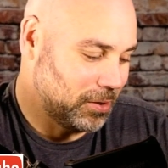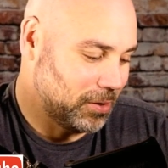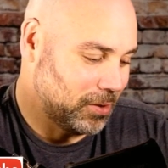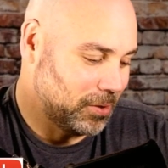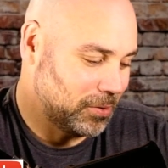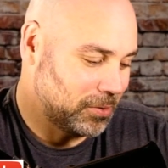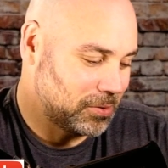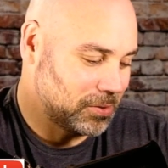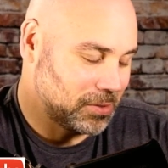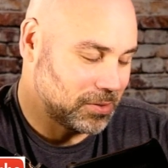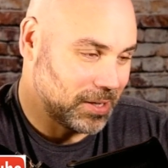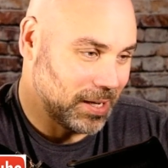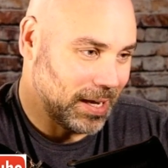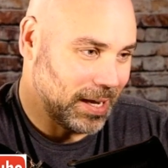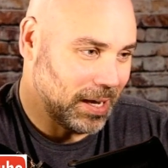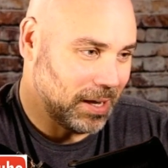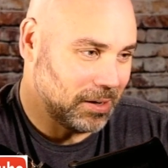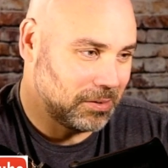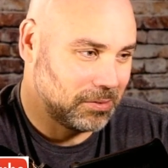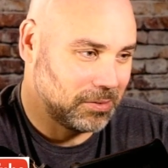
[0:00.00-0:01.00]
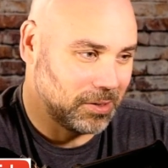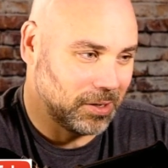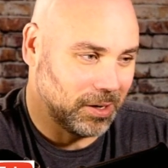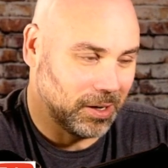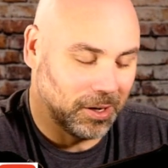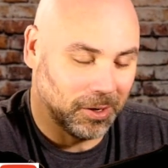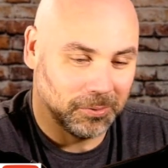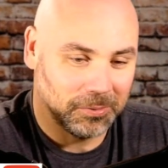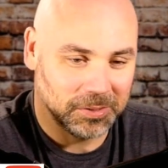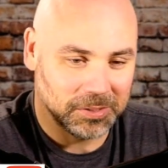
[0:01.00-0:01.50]
It's his dad. You
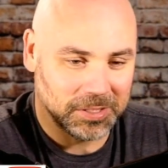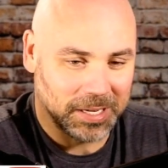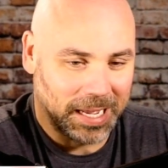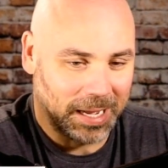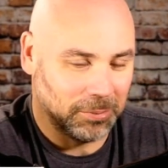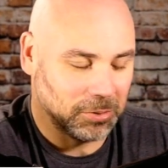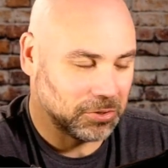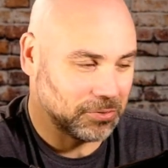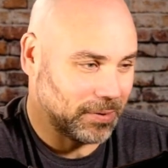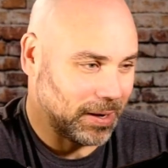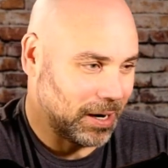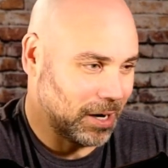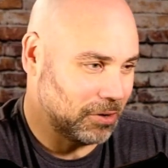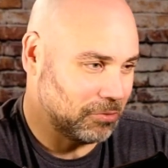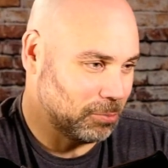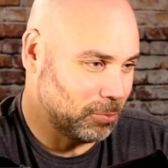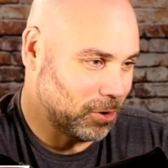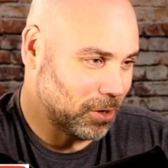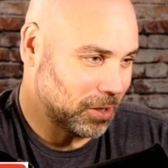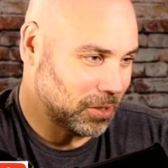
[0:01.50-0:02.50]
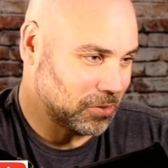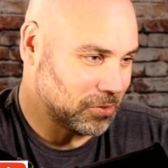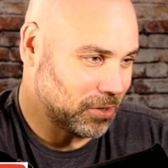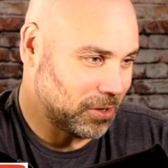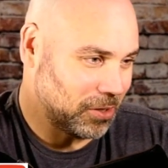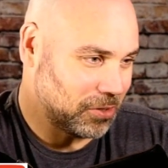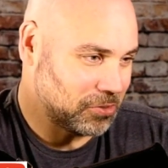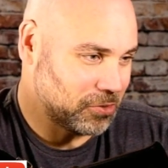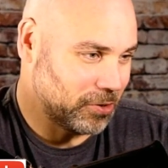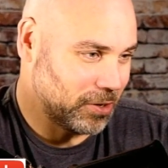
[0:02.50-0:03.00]
know, his dad was fired from Arkansas,
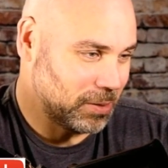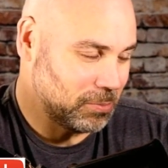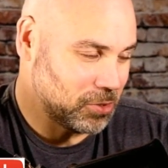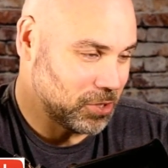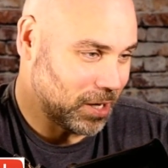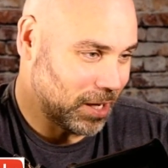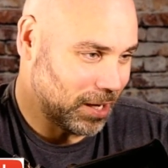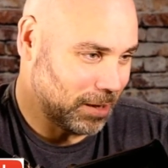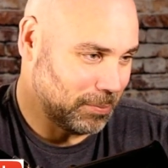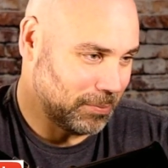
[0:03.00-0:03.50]
his dream job.